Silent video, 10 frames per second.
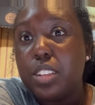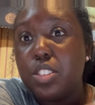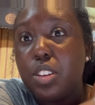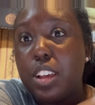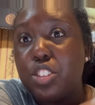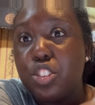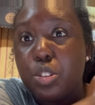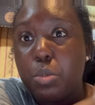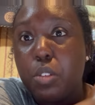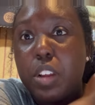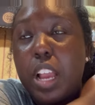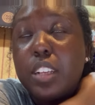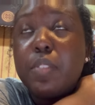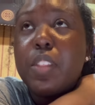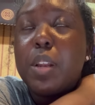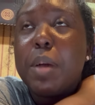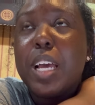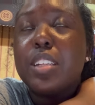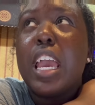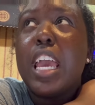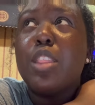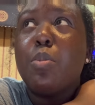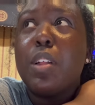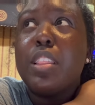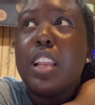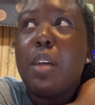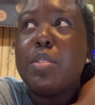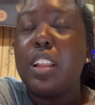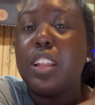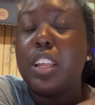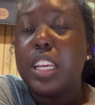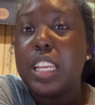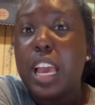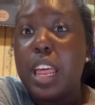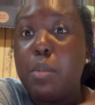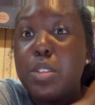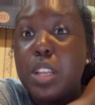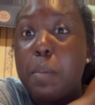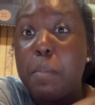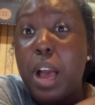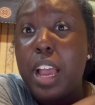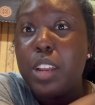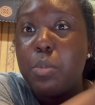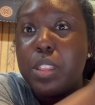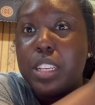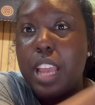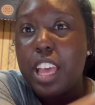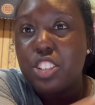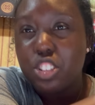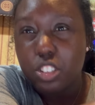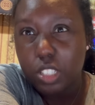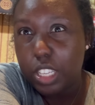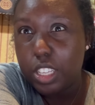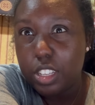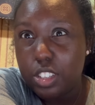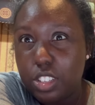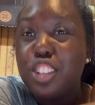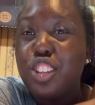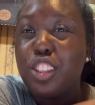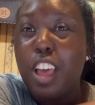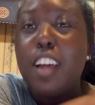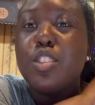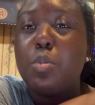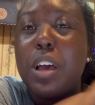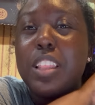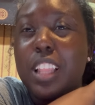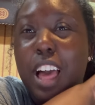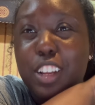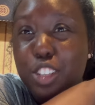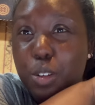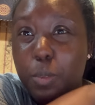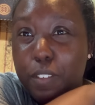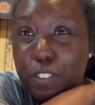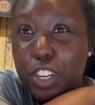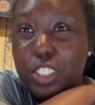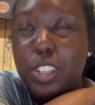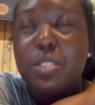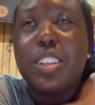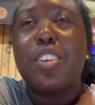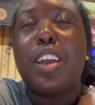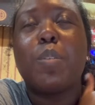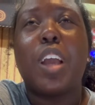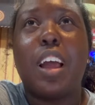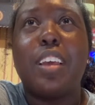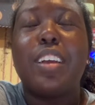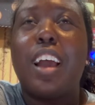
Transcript: So esters are more reactive than amides. And the one that I was looking at, it was an amide with an ester linkage. So that's why the lactone went first. So I was like, okay, got it.